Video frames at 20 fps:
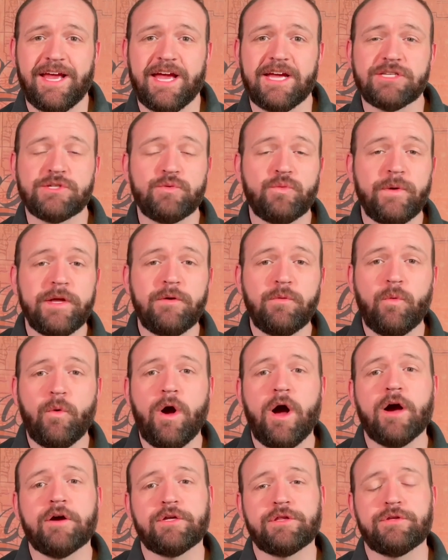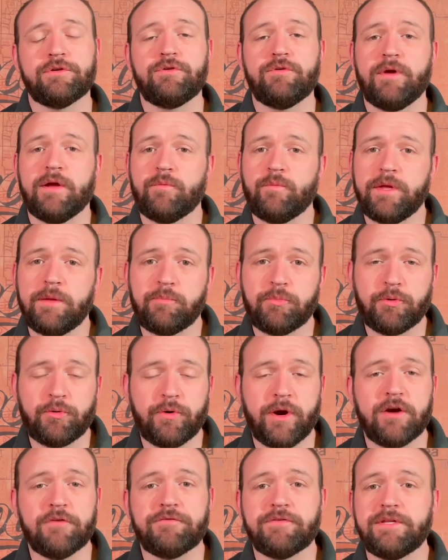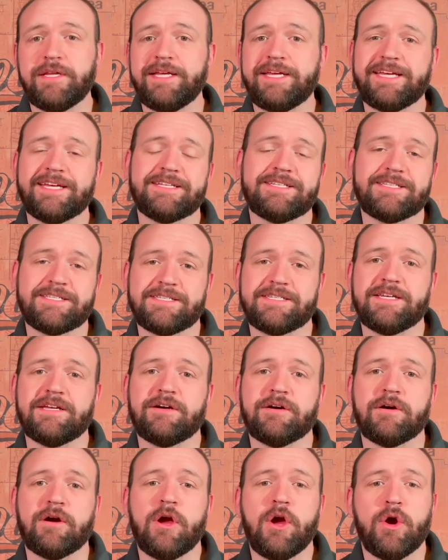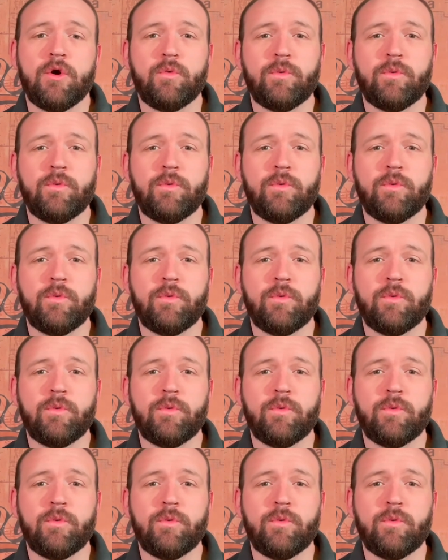as we walk through and we prayerfully consider